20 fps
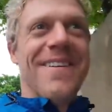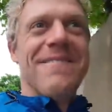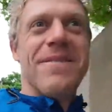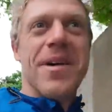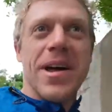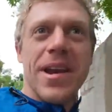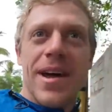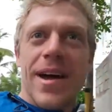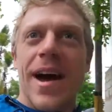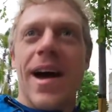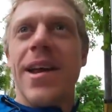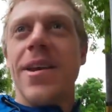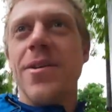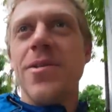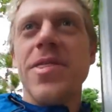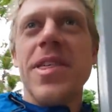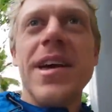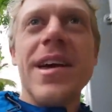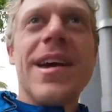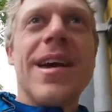But you know, I
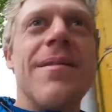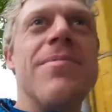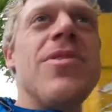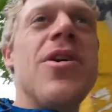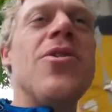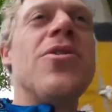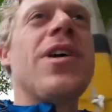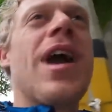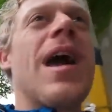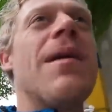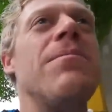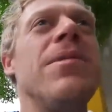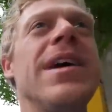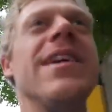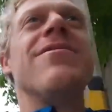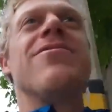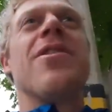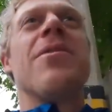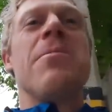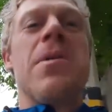don't think Will no Milton.
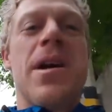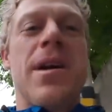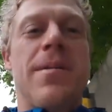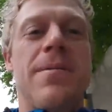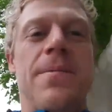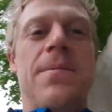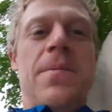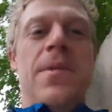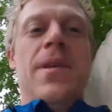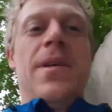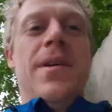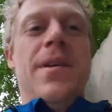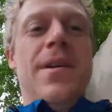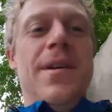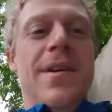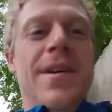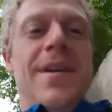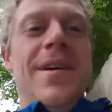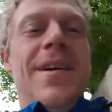Gambling for me. Yeah.